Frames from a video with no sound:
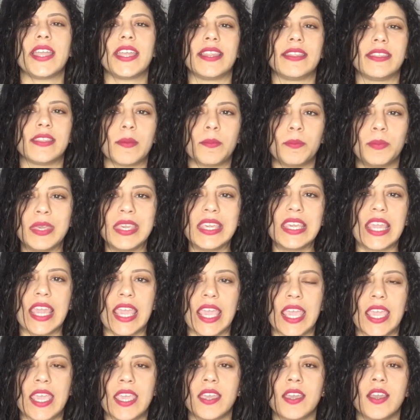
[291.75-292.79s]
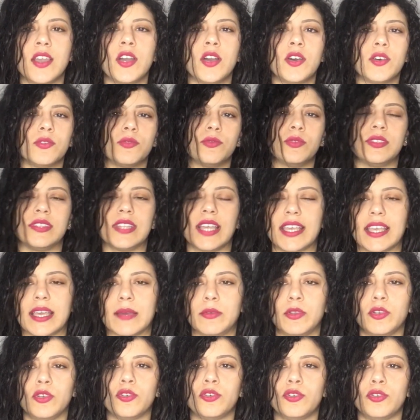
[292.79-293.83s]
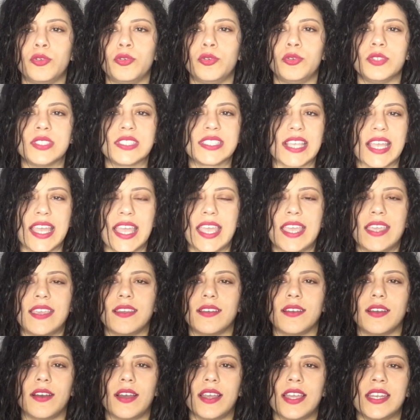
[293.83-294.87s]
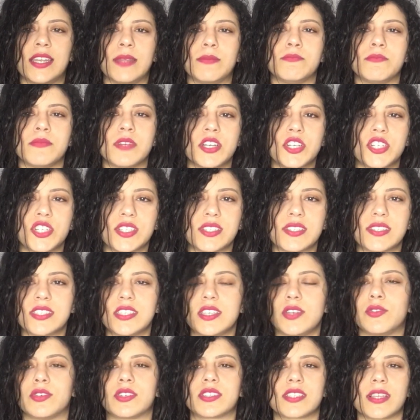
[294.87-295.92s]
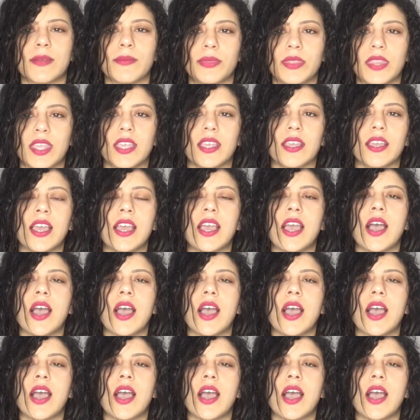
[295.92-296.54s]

in the PA, when the cabin crew say an emergency or something,